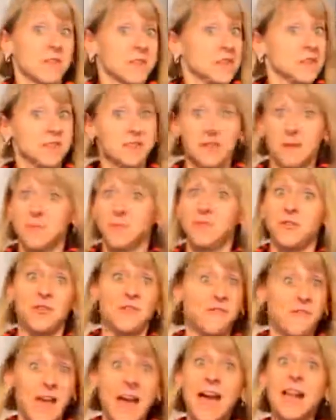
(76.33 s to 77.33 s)
some of your
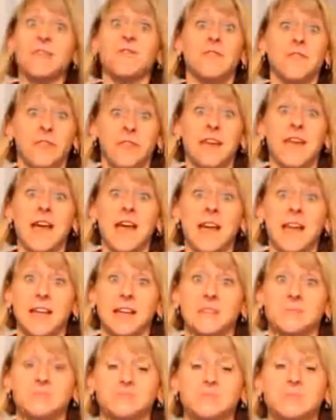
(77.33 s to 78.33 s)
fat for the
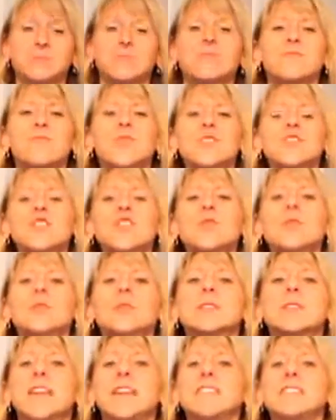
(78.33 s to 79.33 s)
day. So
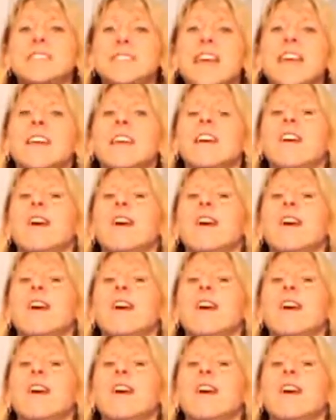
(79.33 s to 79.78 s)
let's take